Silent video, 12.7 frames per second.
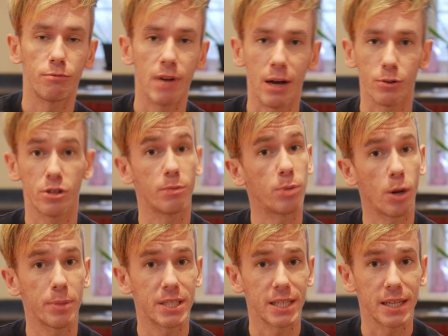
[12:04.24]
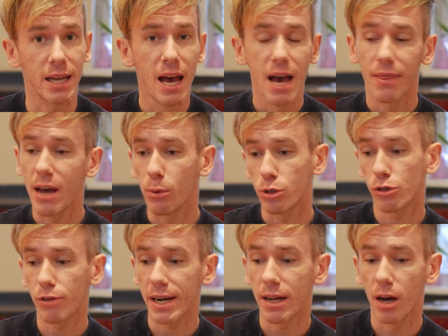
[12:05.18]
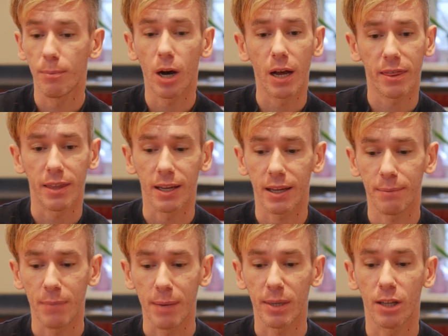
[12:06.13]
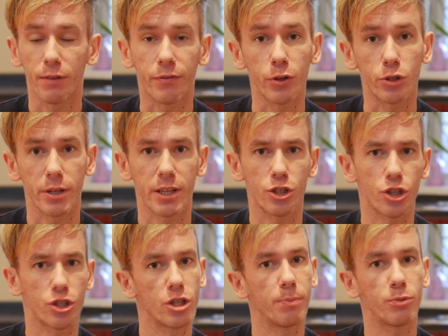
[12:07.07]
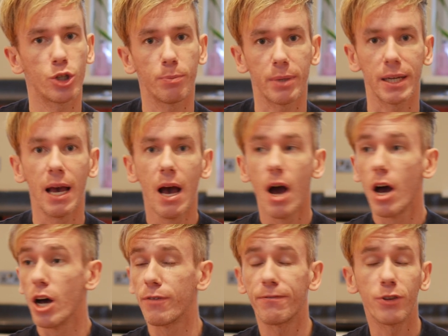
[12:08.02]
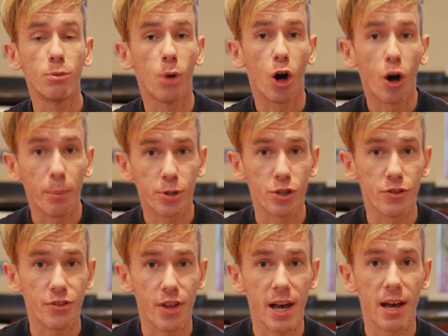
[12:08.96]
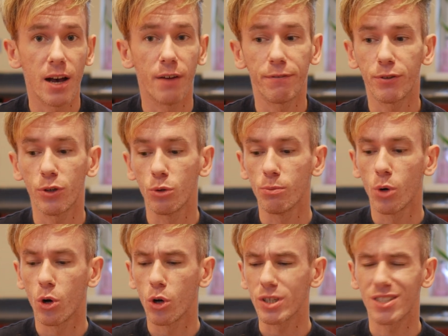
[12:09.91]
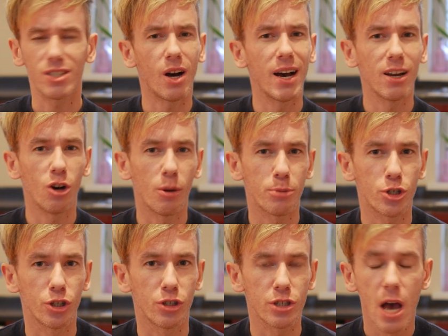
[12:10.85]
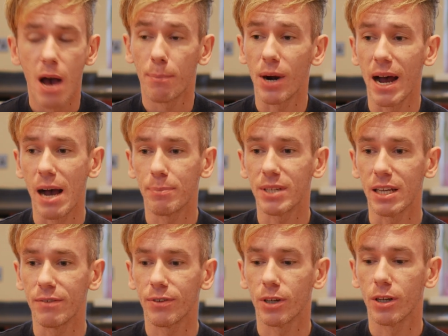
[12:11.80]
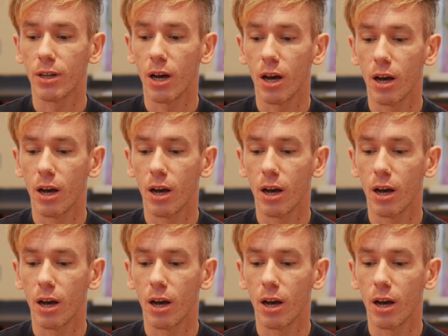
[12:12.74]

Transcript: around the property. That was great. I think maybe in the future there just should be a few more options there, a few more style options, perhaps even